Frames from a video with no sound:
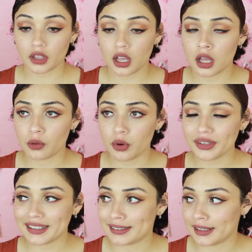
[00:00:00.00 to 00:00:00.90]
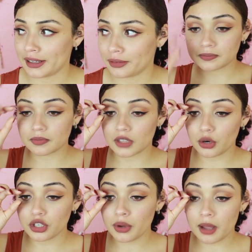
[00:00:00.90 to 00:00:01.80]
What was I saying?
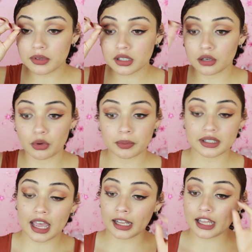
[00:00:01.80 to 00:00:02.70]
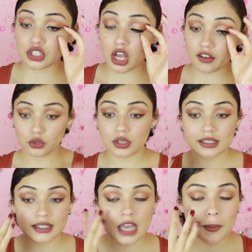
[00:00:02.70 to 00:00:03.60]
There, you know how I'm just gonna rip this eyelash off? You
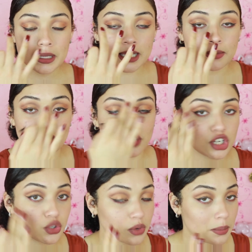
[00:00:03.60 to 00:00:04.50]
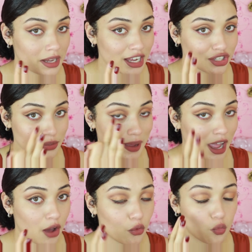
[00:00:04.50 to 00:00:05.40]
can see how many times I've tried to reapply just by
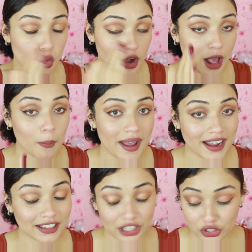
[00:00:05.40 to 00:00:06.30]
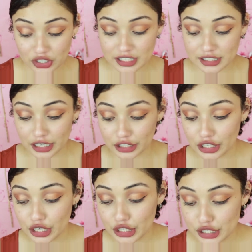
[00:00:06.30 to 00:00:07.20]
how worn out my eyeliner is. Like,
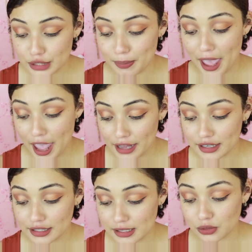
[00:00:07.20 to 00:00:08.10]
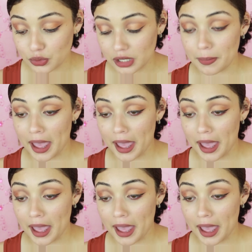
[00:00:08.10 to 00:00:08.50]
this is bad. This is really